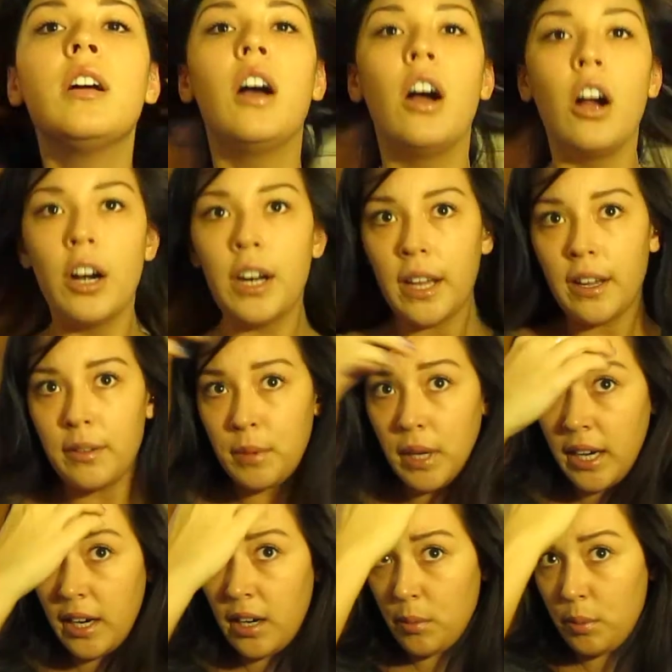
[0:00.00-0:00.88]
I already have my
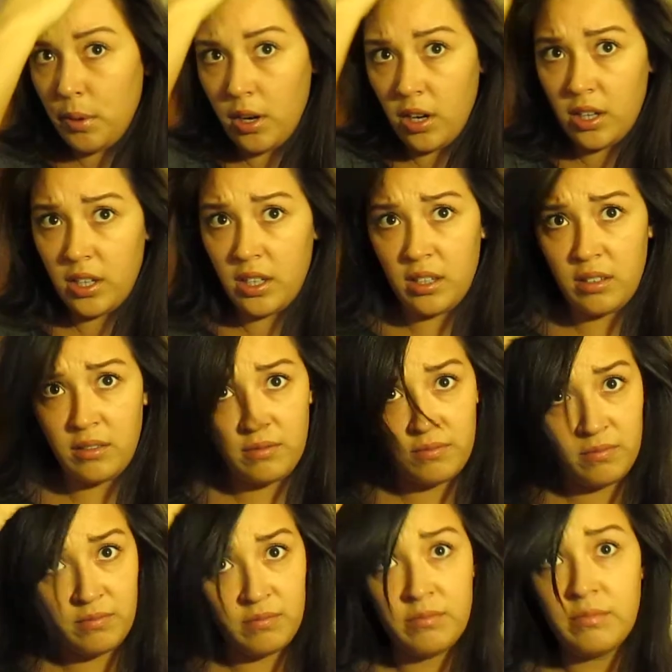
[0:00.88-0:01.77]
hair parted
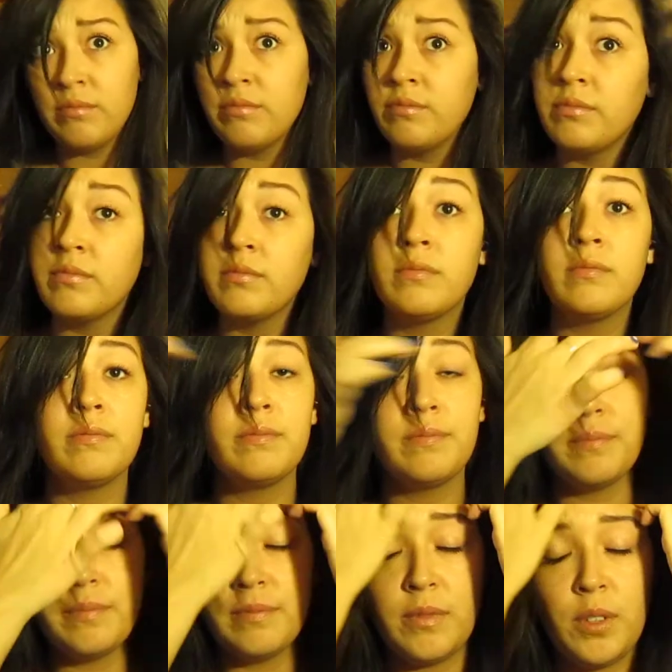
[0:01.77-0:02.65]

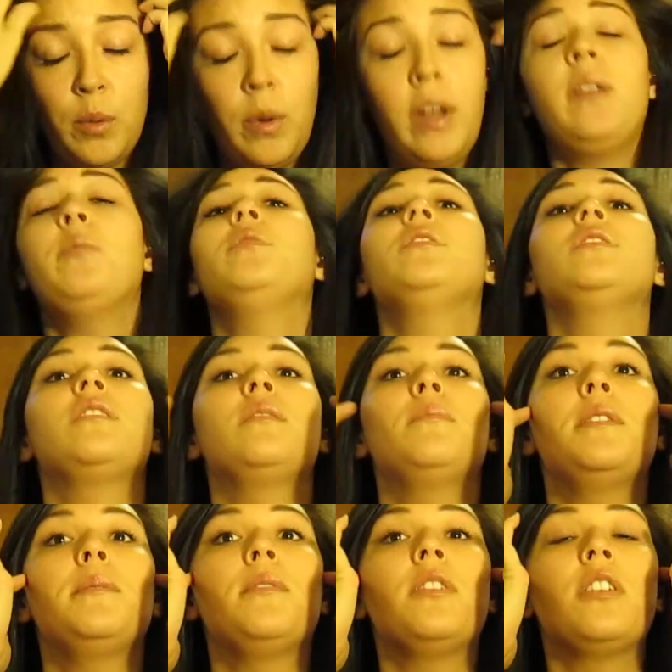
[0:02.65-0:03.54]
the way it wants to
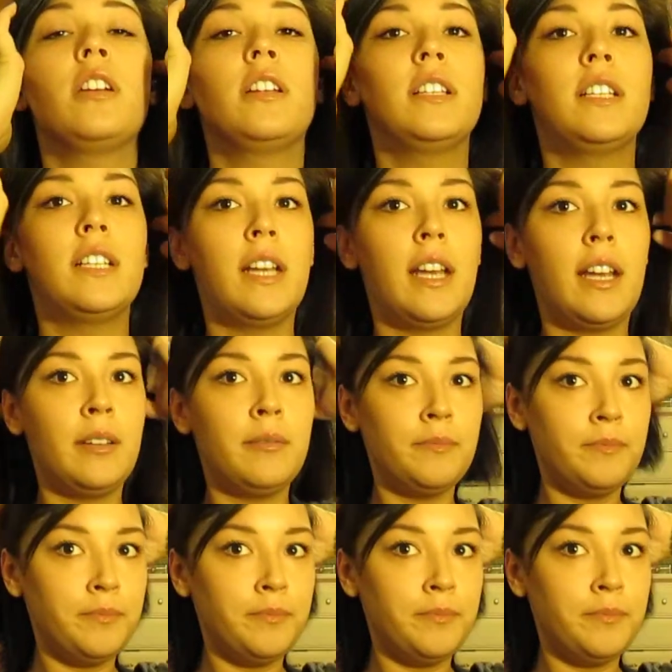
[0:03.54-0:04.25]
be parted today.